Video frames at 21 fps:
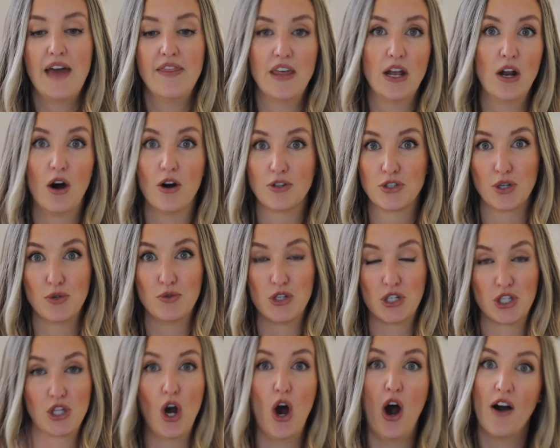And then also
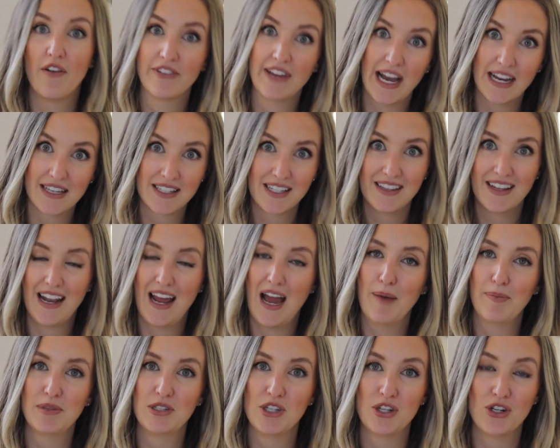just the off-gassing that
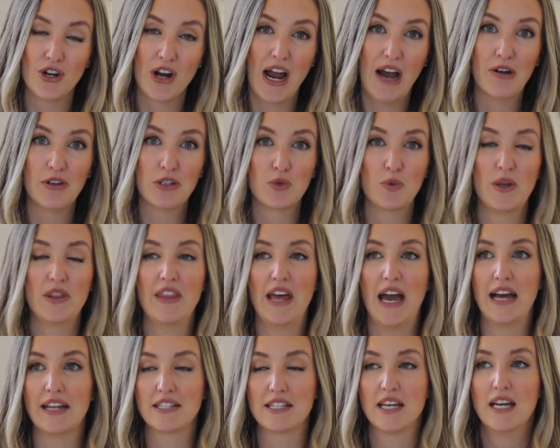happens in your house when
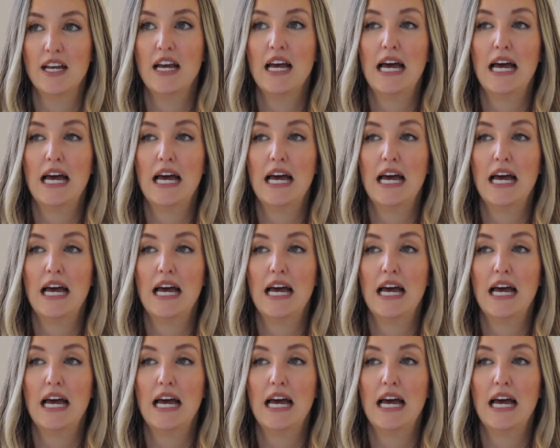that